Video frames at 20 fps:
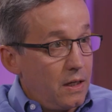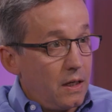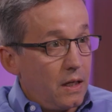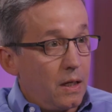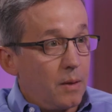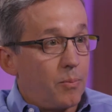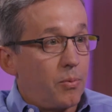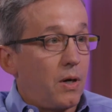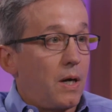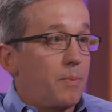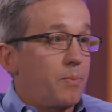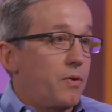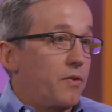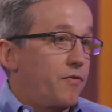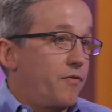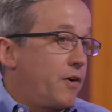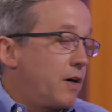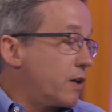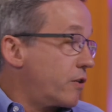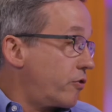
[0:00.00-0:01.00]
and proper
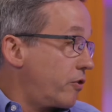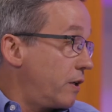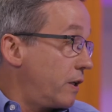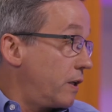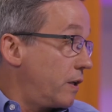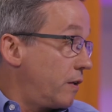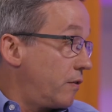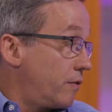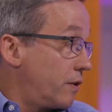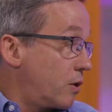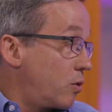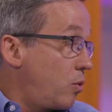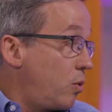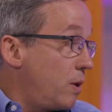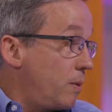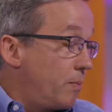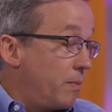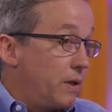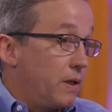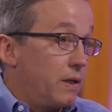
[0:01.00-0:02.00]
functioning of
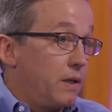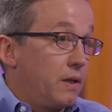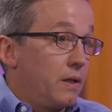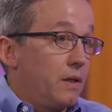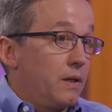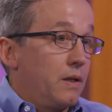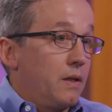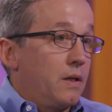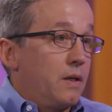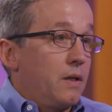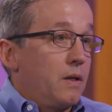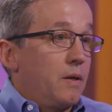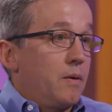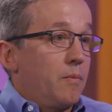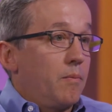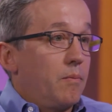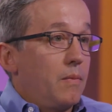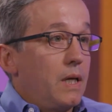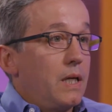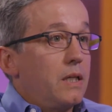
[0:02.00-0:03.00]
equipment
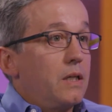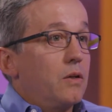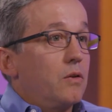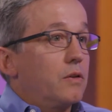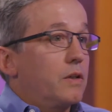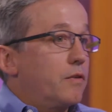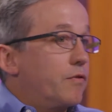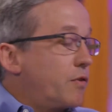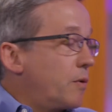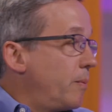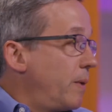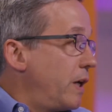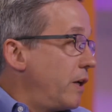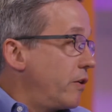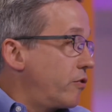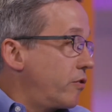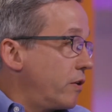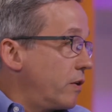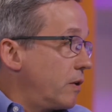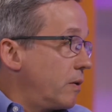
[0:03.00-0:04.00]
may yield
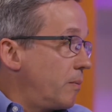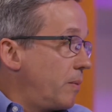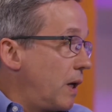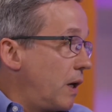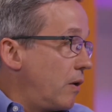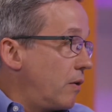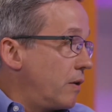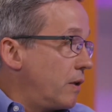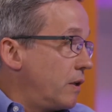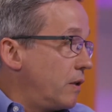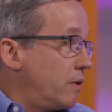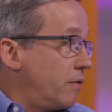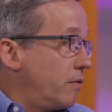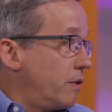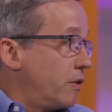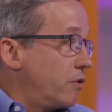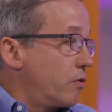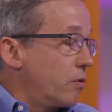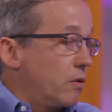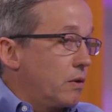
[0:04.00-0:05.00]
information about
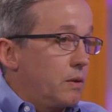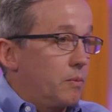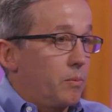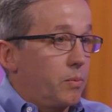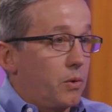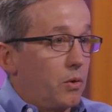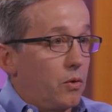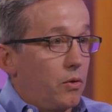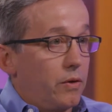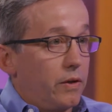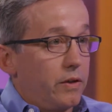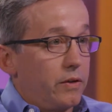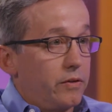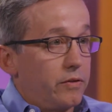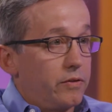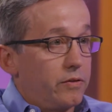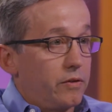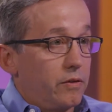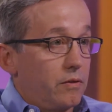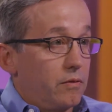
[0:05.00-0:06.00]
individual
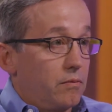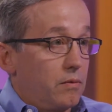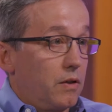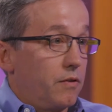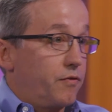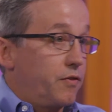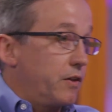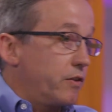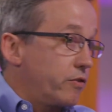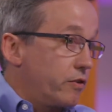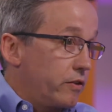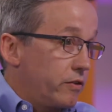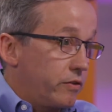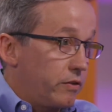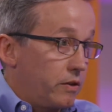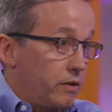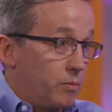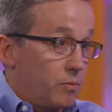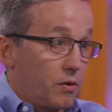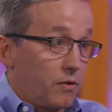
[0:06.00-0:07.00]
employees'
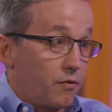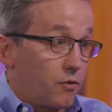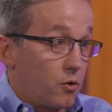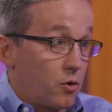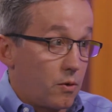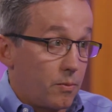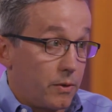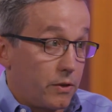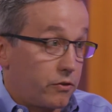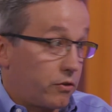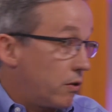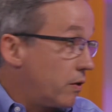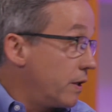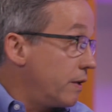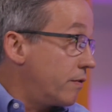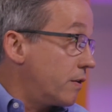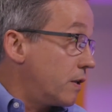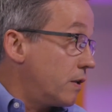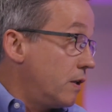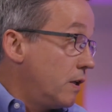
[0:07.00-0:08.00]
efficiency, performance, or
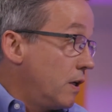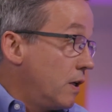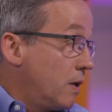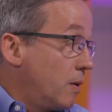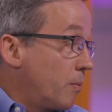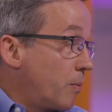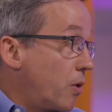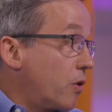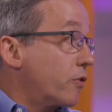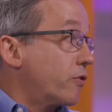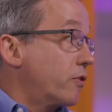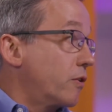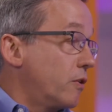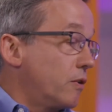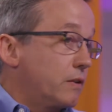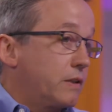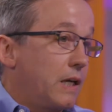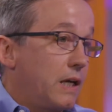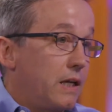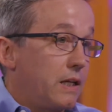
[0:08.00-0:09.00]
even personal
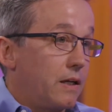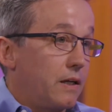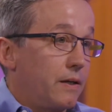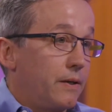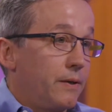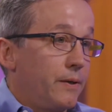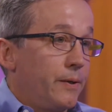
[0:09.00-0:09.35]
data.